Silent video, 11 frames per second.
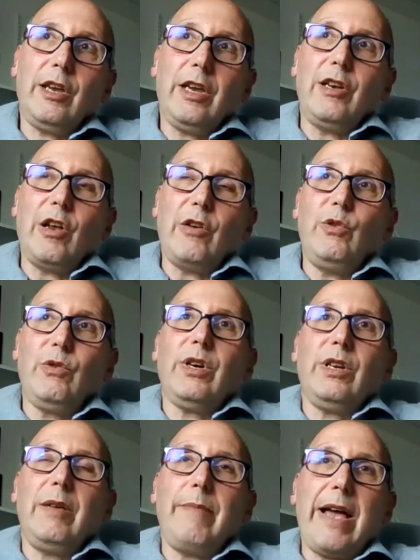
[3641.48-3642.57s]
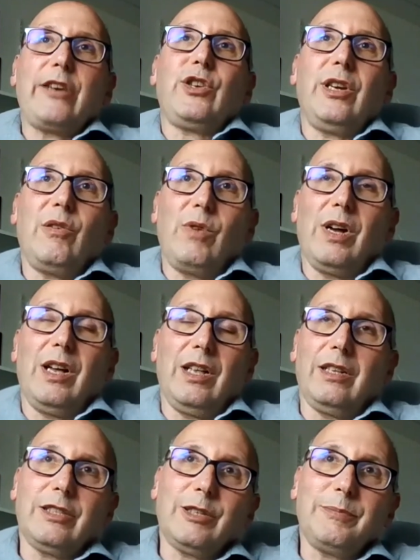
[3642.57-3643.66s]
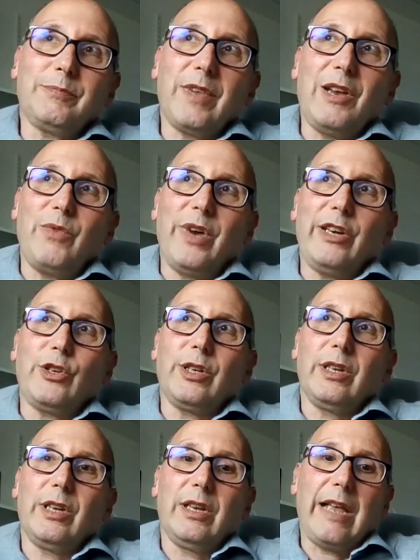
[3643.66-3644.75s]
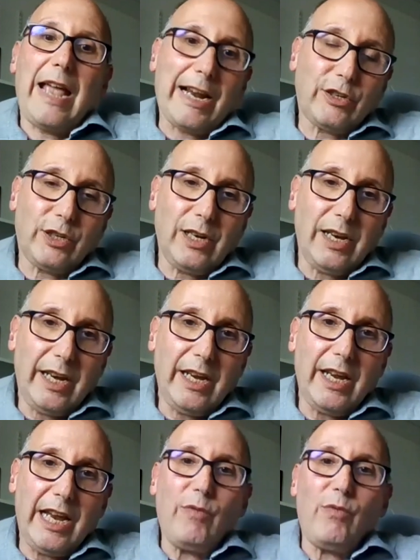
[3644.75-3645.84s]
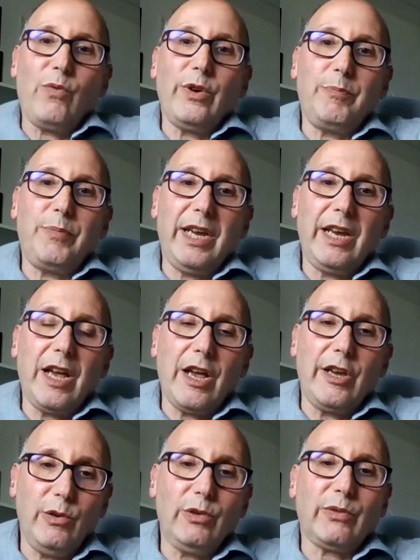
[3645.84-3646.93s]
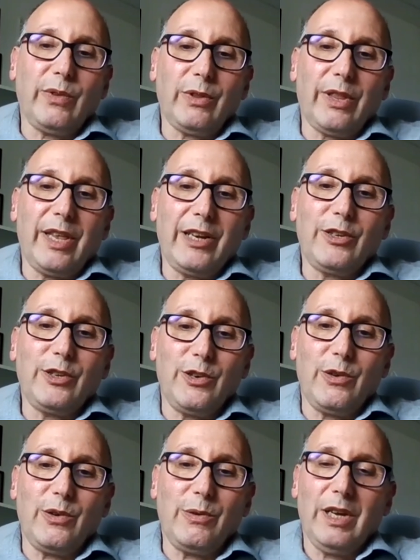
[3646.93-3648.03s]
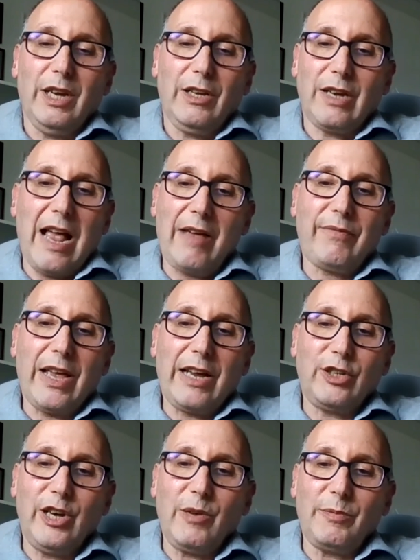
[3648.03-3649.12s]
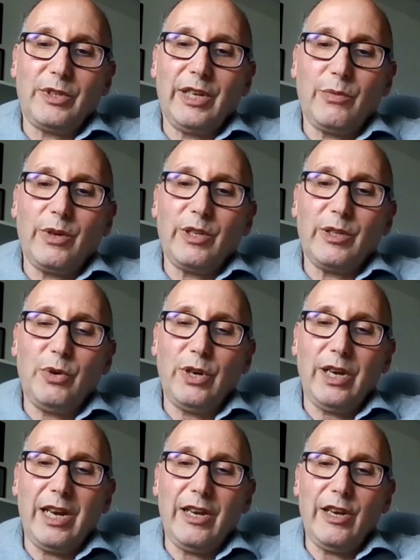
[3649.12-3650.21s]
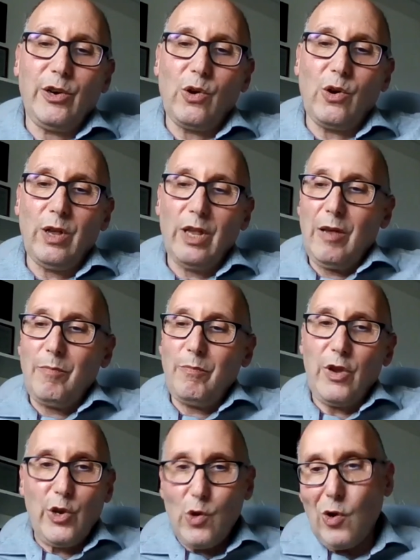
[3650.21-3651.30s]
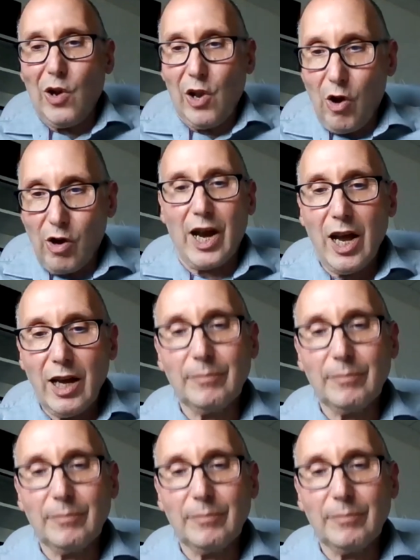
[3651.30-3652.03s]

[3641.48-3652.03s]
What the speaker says: you know, you can imagine a world in which actually it would be a useful thing to do to have that genome sequence, put it in your locker